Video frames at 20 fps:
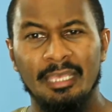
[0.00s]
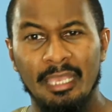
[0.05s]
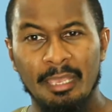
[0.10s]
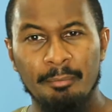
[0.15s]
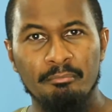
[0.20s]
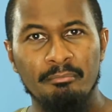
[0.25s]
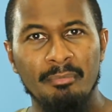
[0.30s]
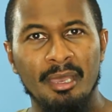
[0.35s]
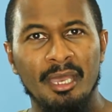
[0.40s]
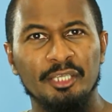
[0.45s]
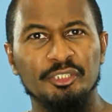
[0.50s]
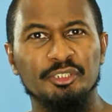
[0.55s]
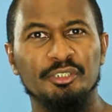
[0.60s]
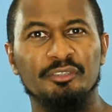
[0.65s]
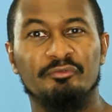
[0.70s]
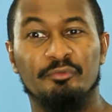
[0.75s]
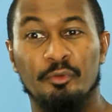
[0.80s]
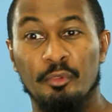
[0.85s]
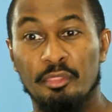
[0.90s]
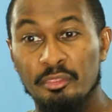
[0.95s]
Imagine
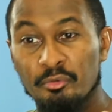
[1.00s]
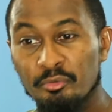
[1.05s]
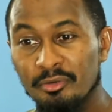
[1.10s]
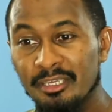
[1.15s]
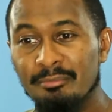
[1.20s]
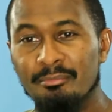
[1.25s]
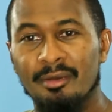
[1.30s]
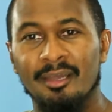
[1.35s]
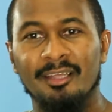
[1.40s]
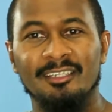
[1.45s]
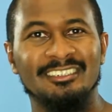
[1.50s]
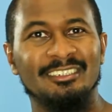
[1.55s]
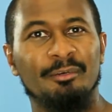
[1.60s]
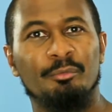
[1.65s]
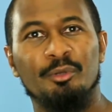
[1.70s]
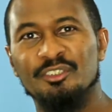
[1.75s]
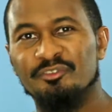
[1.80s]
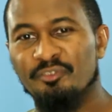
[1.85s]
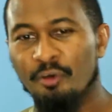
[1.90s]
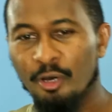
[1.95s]
for 3 miles
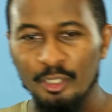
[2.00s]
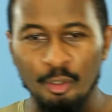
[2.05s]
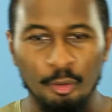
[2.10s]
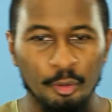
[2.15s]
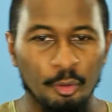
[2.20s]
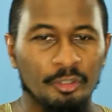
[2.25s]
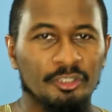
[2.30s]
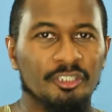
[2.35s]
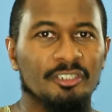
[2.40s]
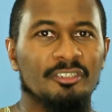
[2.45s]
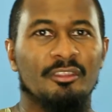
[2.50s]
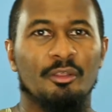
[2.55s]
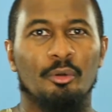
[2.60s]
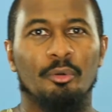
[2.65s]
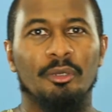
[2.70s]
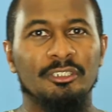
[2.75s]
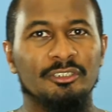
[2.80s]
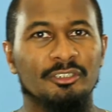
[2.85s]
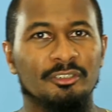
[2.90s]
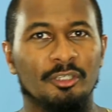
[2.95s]
someone's following you and just
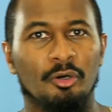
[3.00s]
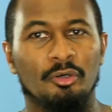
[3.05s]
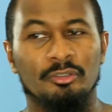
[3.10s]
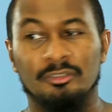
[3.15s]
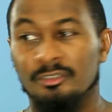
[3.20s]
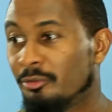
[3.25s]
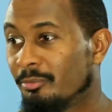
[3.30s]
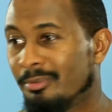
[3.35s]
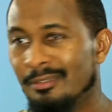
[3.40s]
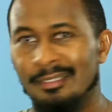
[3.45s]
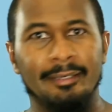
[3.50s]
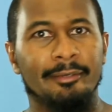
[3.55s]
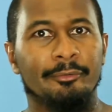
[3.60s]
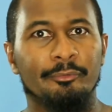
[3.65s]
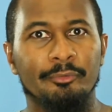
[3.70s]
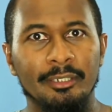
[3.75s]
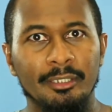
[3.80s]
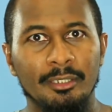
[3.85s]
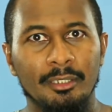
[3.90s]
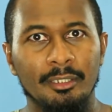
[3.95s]
throwing stones. You'd be like,
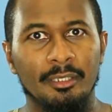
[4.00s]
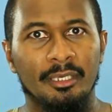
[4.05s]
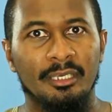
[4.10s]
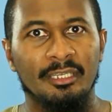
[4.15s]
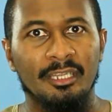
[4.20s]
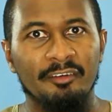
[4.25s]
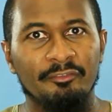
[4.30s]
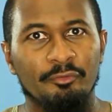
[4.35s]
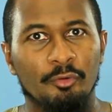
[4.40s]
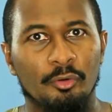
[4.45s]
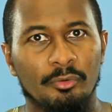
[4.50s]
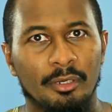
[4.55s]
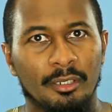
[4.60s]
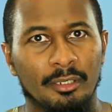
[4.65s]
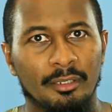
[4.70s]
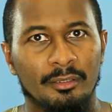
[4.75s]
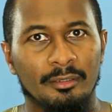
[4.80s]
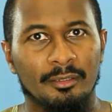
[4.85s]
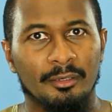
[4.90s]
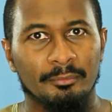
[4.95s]
really? Enough
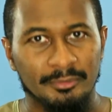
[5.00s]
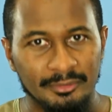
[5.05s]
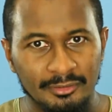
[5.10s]
already?